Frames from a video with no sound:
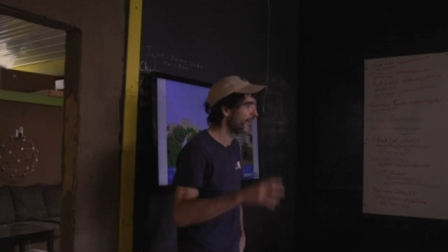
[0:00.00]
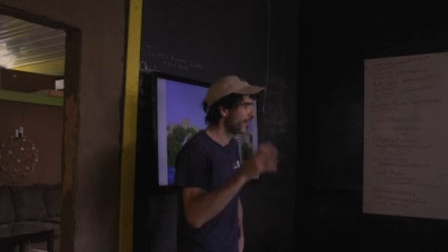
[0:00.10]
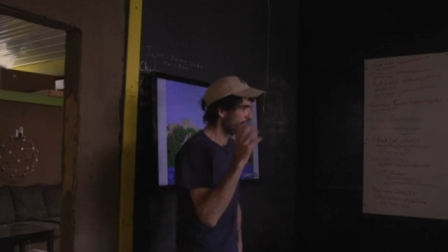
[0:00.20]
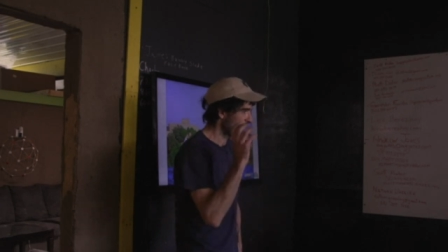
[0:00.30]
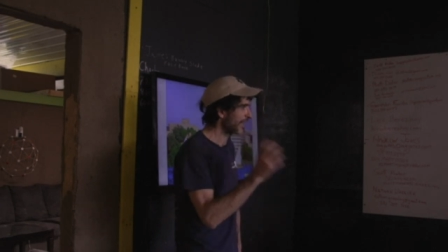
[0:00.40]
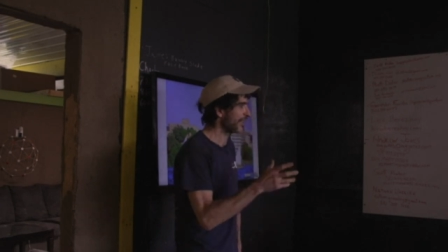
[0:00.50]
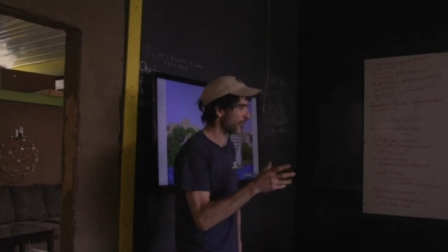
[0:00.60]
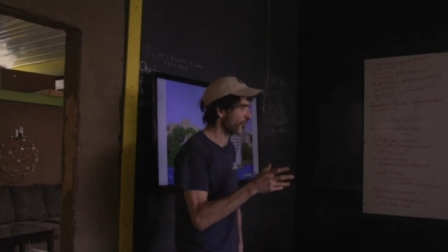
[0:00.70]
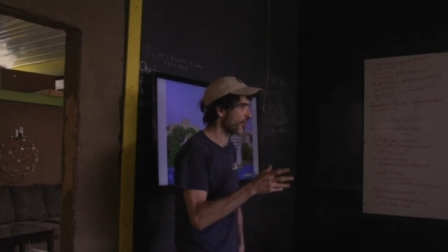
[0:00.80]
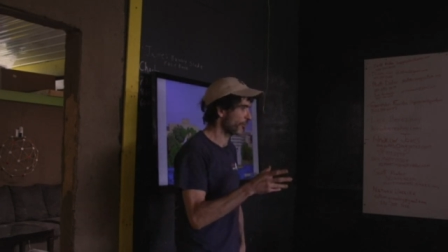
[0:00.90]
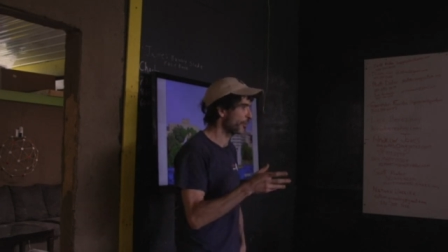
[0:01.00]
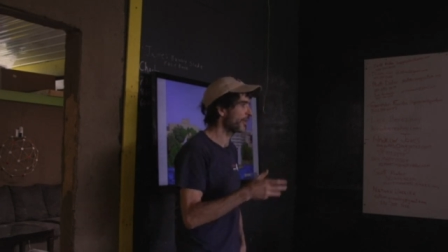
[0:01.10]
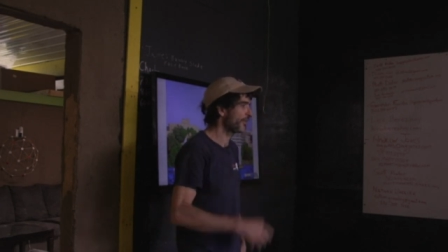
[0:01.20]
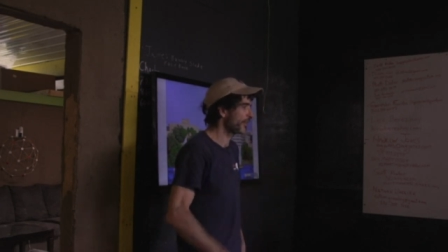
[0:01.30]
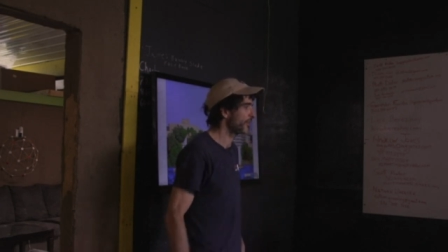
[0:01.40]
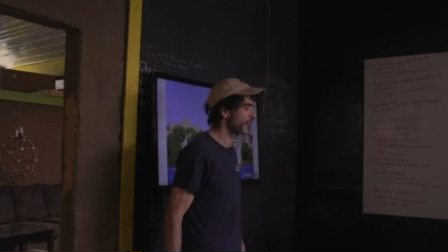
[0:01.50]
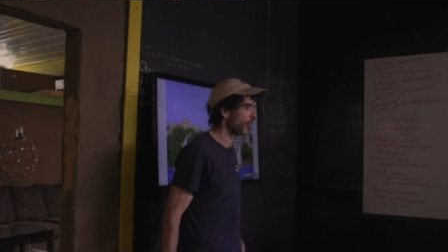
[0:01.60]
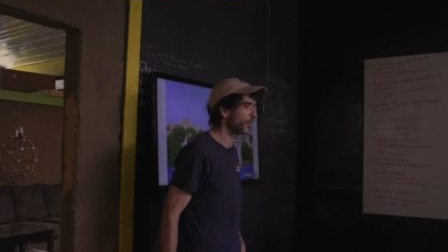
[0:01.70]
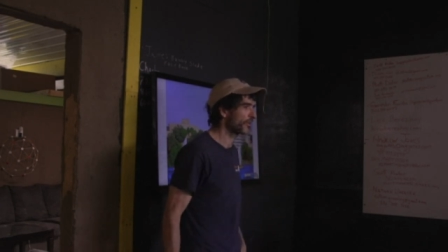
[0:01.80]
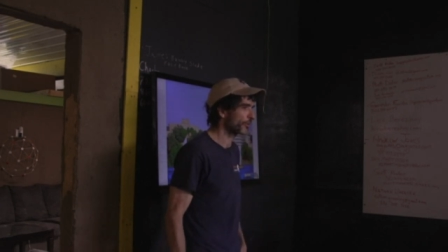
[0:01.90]
in the last year with the
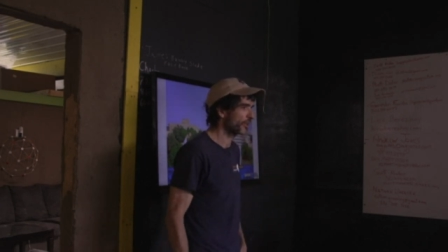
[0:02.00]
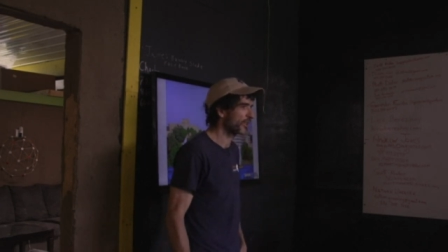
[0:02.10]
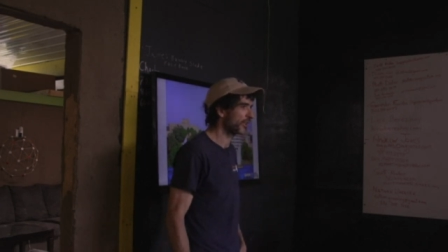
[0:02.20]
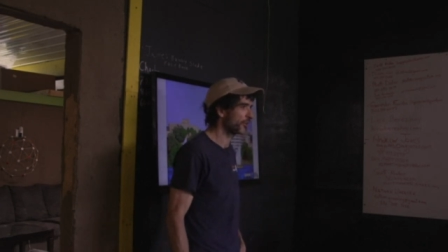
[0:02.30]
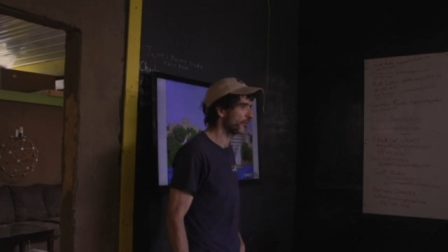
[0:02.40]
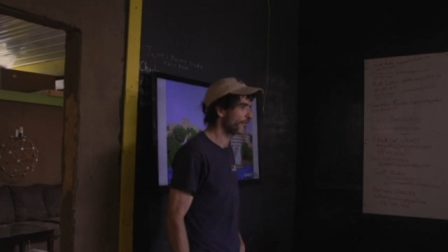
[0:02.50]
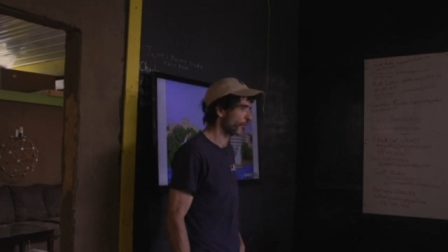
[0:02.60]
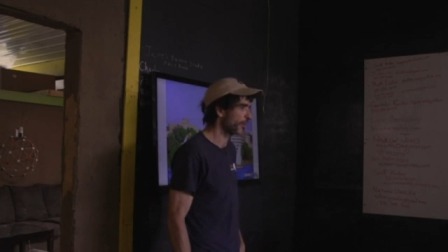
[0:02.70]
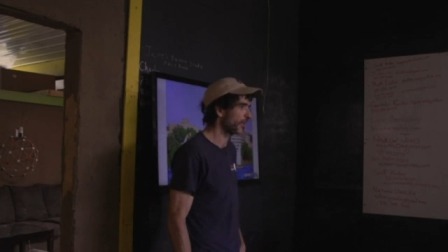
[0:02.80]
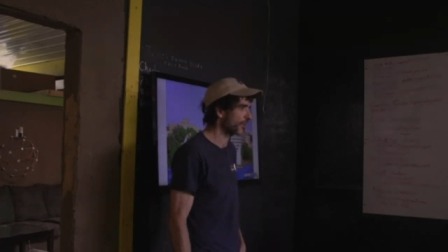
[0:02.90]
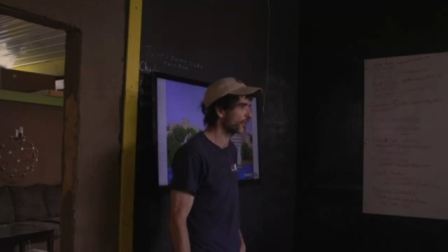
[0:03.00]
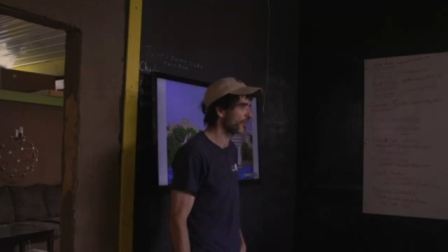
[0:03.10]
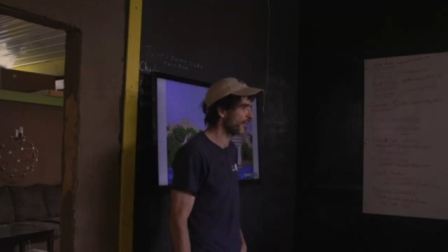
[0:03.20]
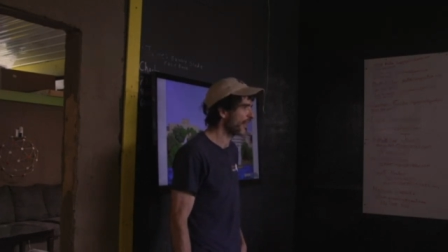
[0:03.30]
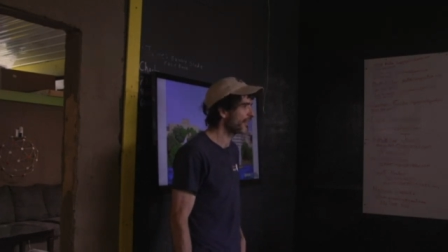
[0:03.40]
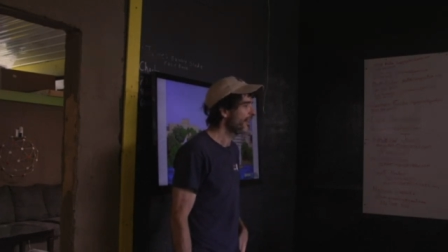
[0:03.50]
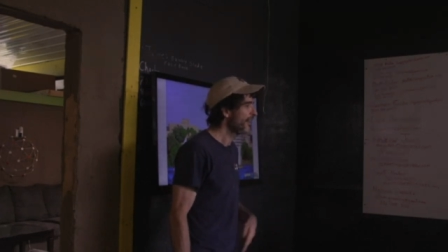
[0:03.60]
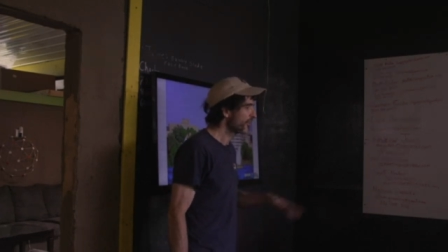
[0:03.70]
Open Source Ecology formulation of that.